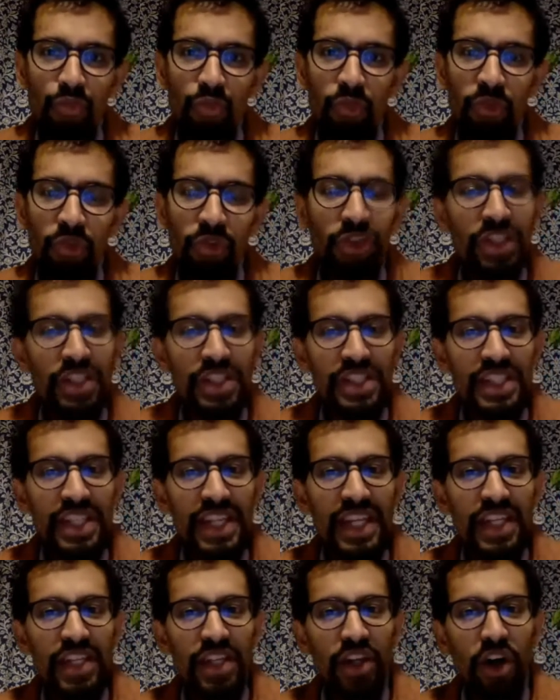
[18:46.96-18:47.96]
So
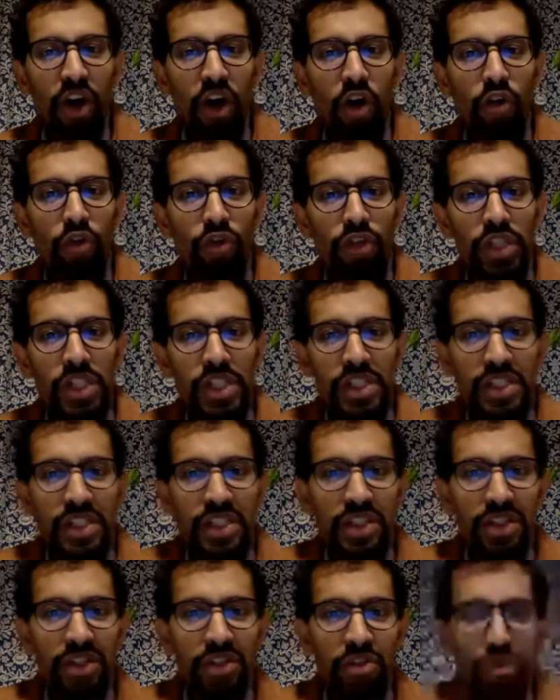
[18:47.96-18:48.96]
instead of
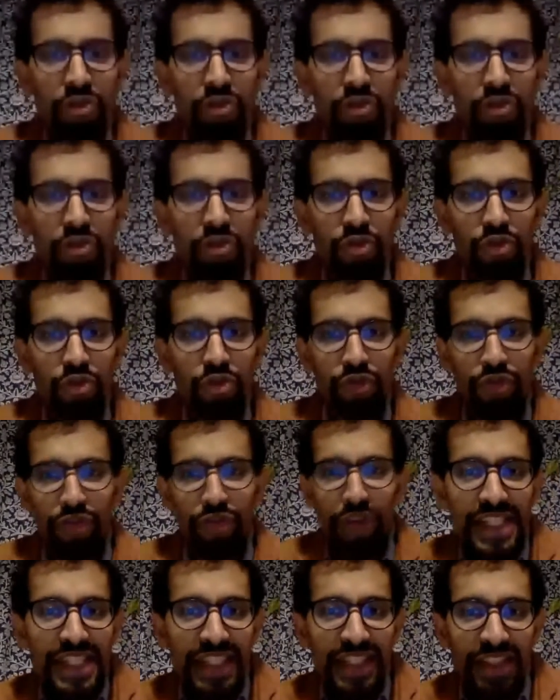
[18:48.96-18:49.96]
just
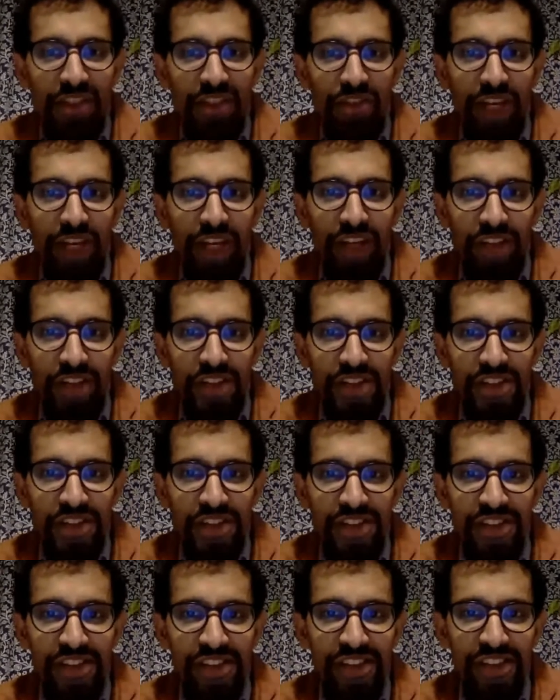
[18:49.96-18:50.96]
fighting the virus,
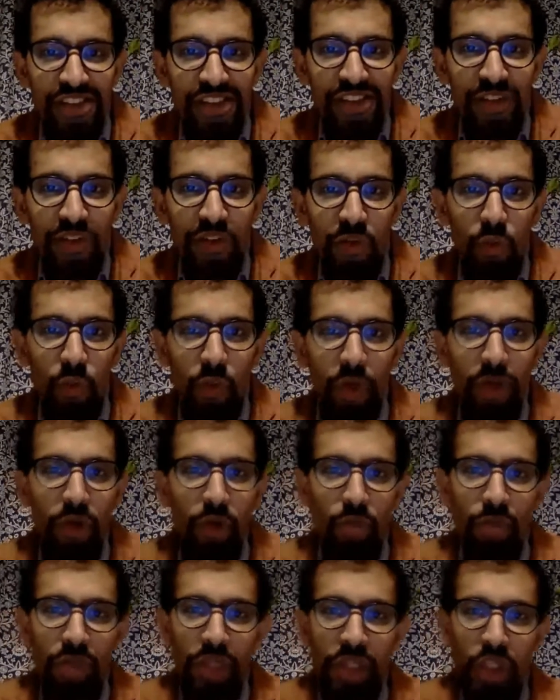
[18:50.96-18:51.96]
why not
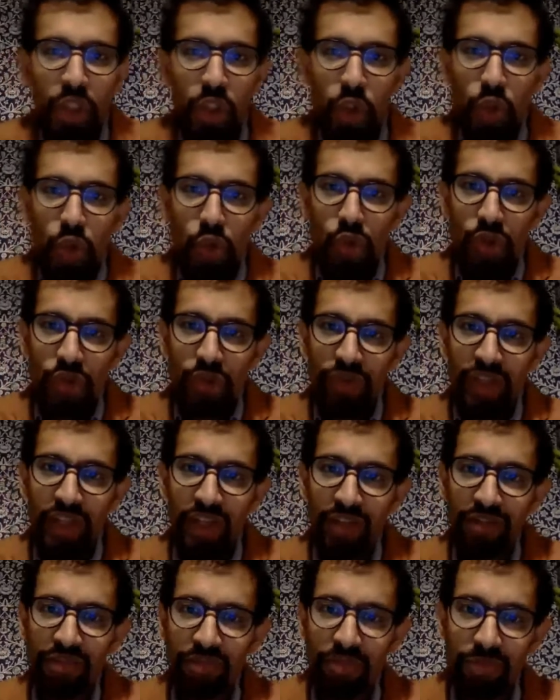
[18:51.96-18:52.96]
make use of that
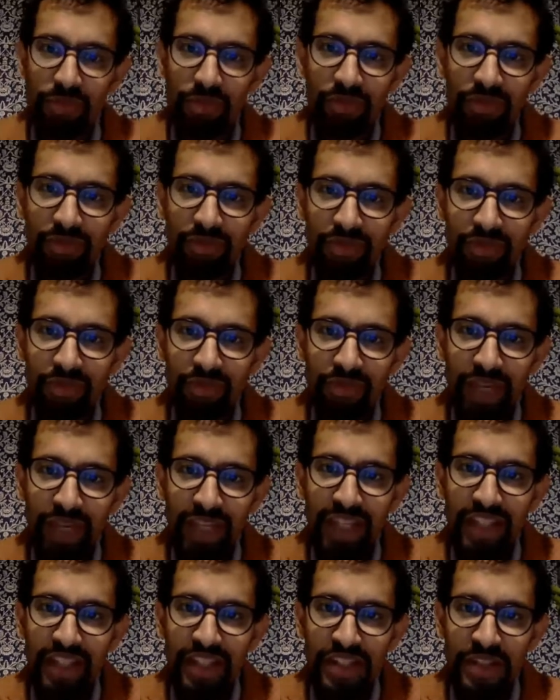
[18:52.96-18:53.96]

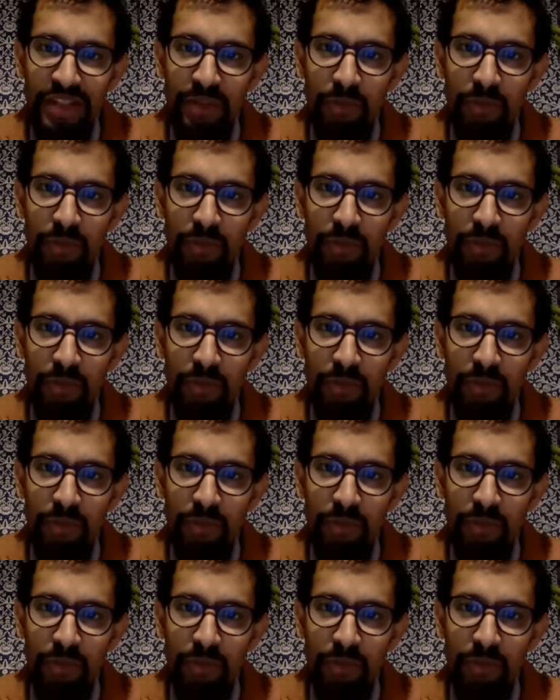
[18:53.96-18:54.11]
mechanism?